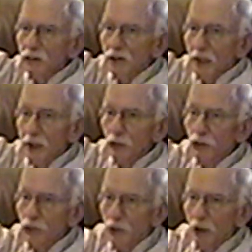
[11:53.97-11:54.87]
tiger
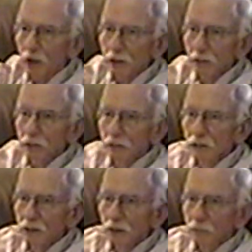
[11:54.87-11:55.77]
shark
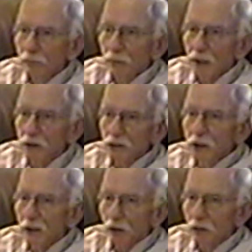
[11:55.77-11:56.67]
by the
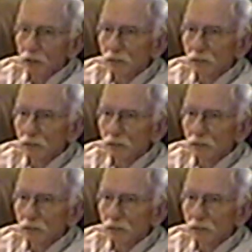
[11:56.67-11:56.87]
tail.